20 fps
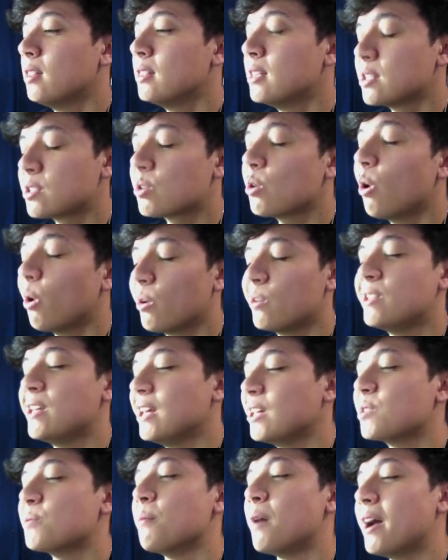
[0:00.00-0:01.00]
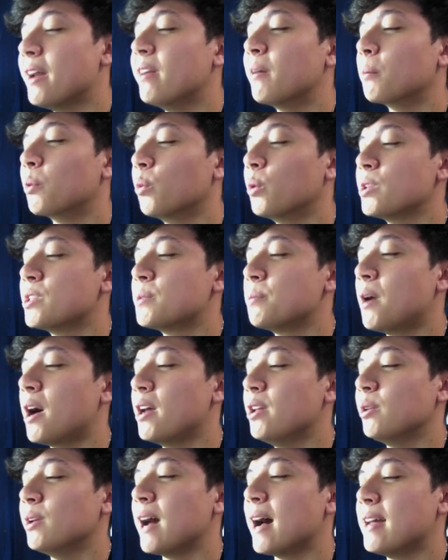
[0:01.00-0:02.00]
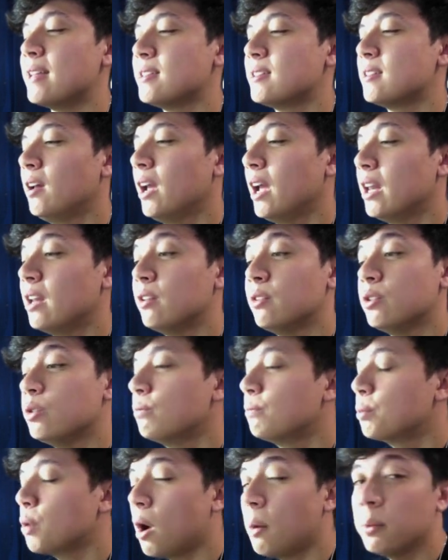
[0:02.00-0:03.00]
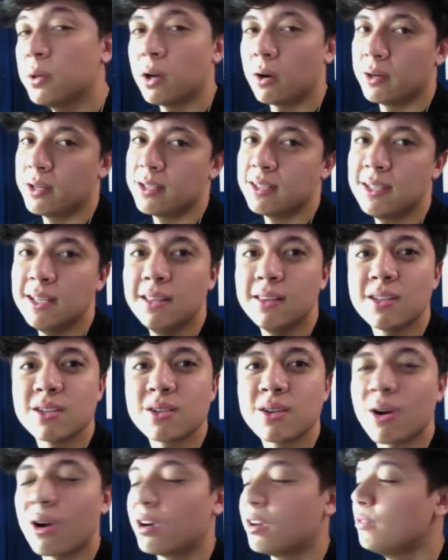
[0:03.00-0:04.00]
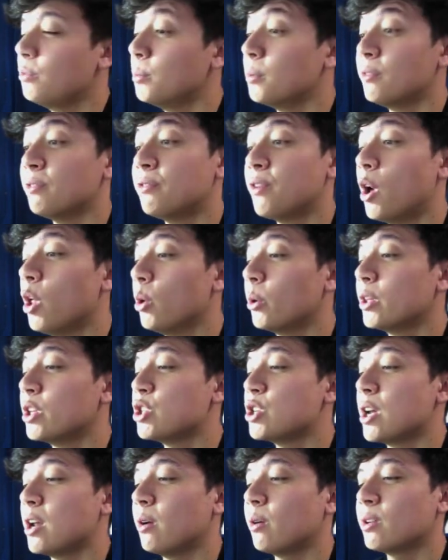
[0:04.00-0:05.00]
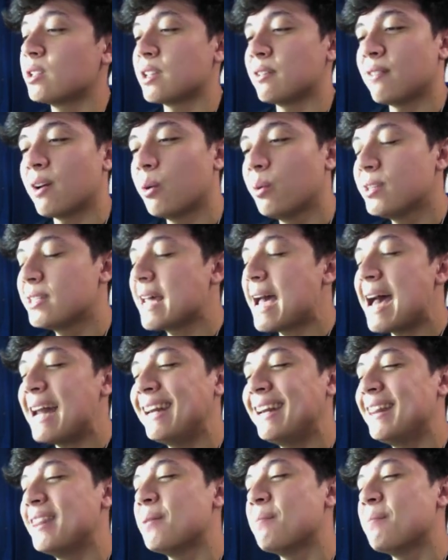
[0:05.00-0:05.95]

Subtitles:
this card takes my number one spot, you guys. And you've probably already seen this card if you've been following the channel, because I've always had it in the